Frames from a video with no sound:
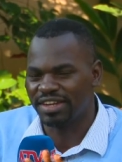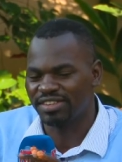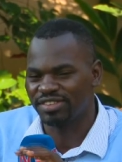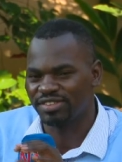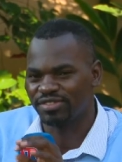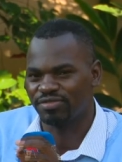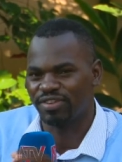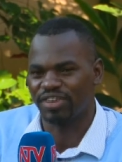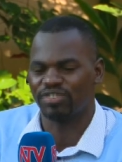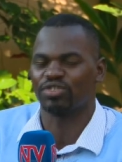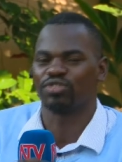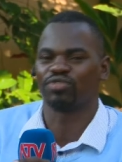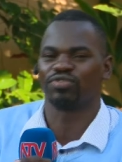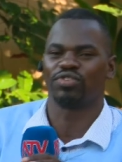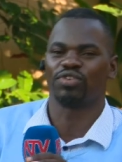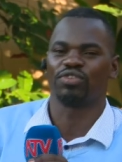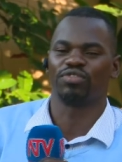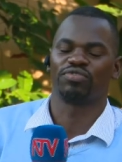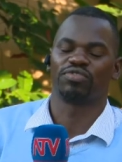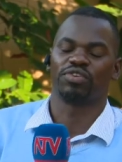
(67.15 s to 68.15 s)
Let's first of,
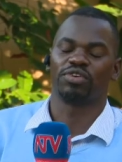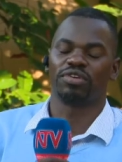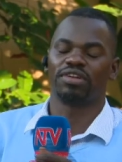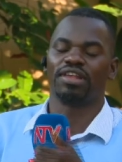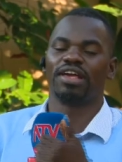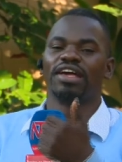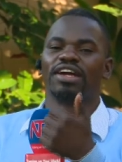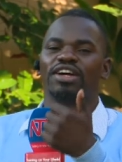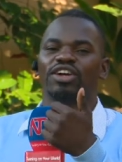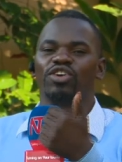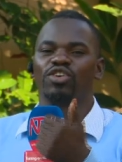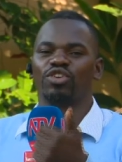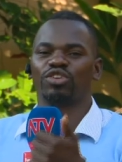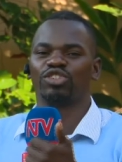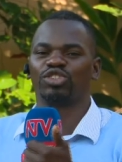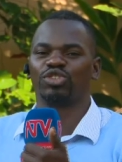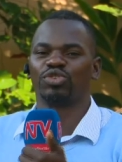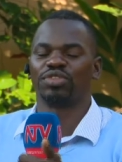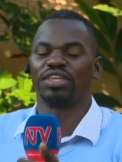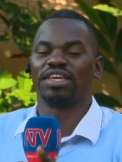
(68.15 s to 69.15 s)
of all
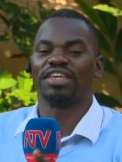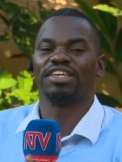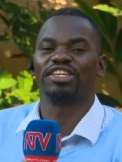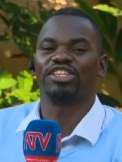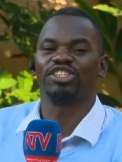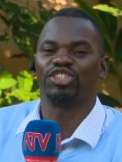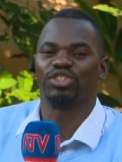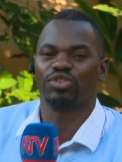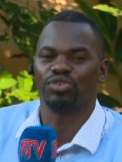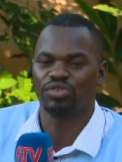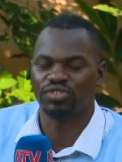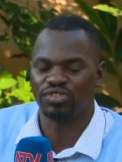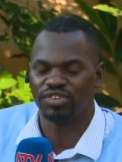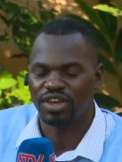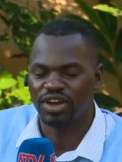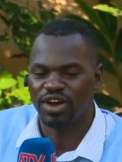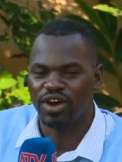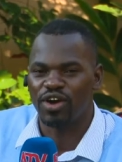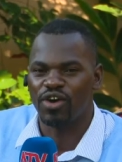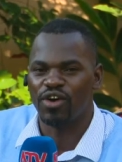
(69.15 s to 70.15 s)
go through the issues
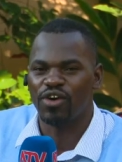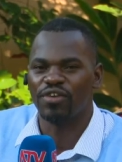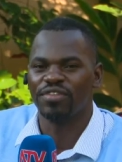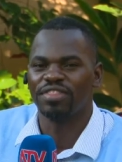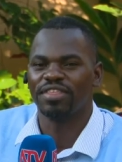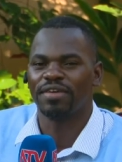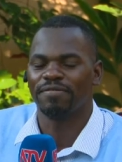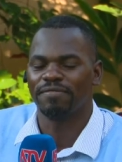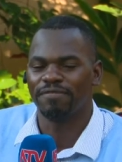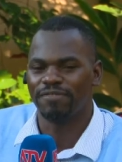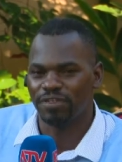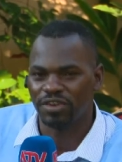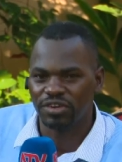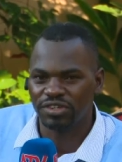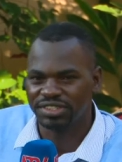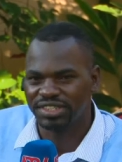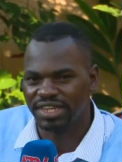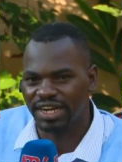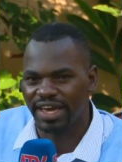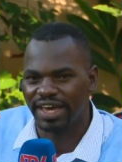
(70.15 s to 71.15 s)
on the
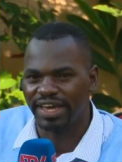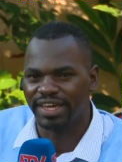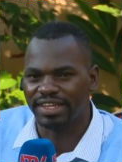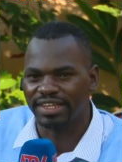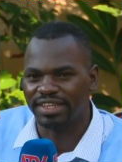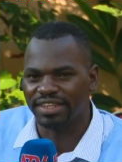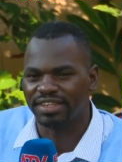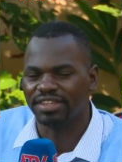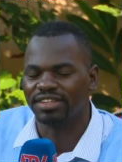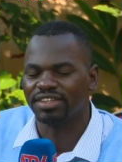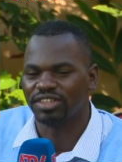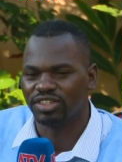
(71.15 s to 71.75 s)
front line.